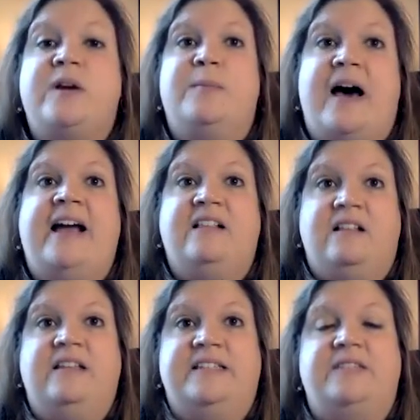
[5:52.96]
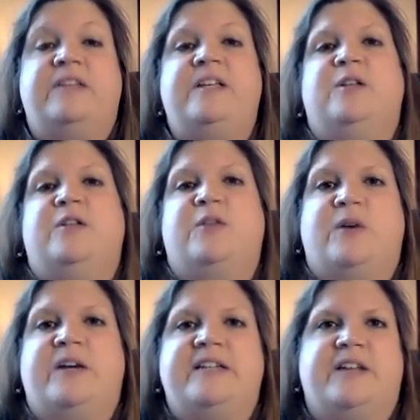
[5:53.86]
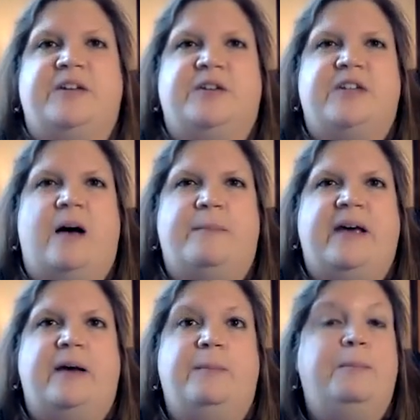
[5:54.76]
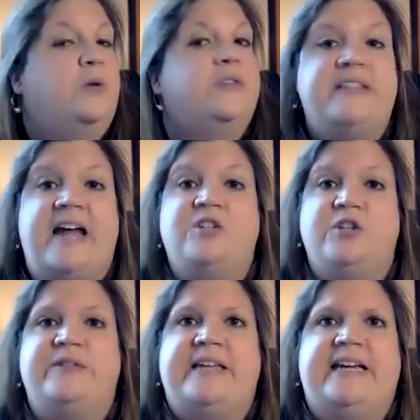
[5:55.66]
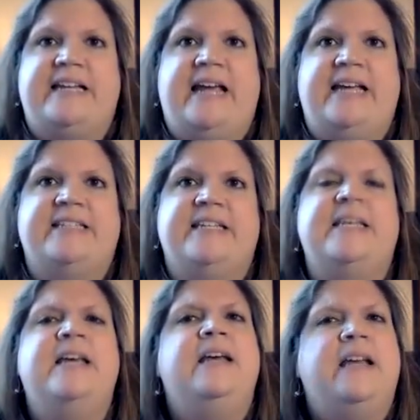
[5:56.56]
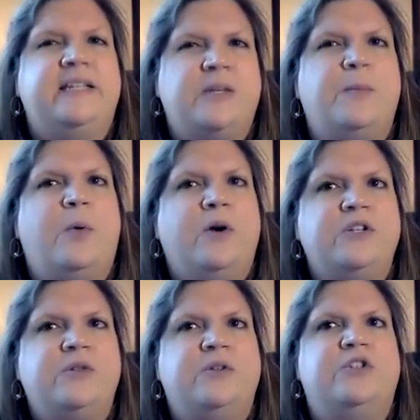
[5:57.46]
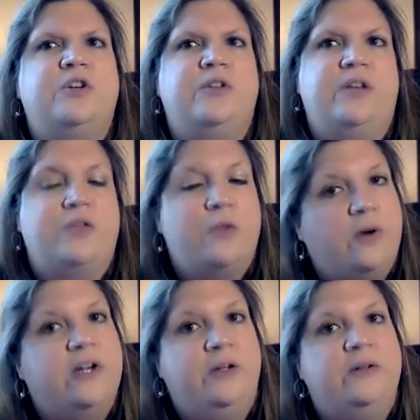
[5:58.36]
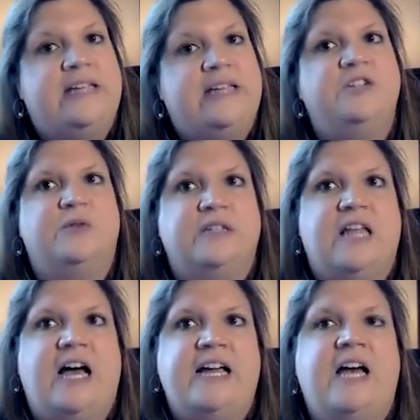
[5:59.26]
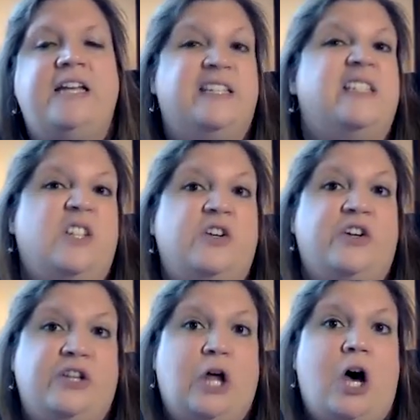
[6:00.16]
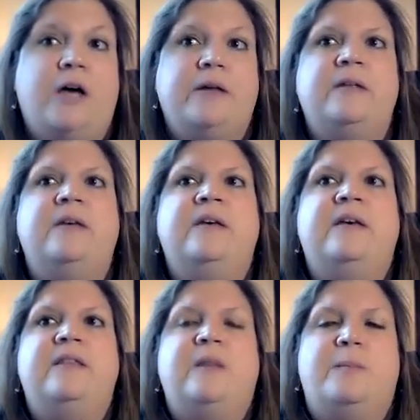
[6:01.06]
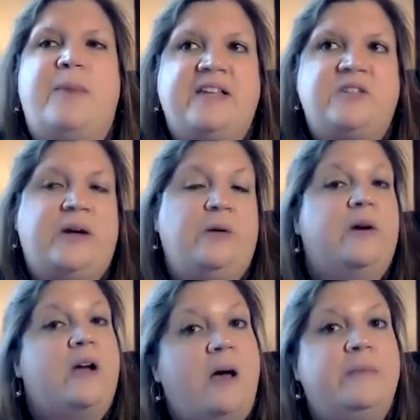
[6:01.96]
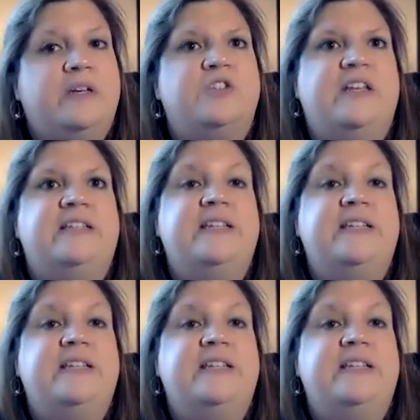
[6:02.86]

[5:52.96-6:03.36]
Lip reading: compile a list of legal authorities on your topic, both statutes and cases, it's important to ensure the authority you intend to rely on is still good law. The best way to accomplish this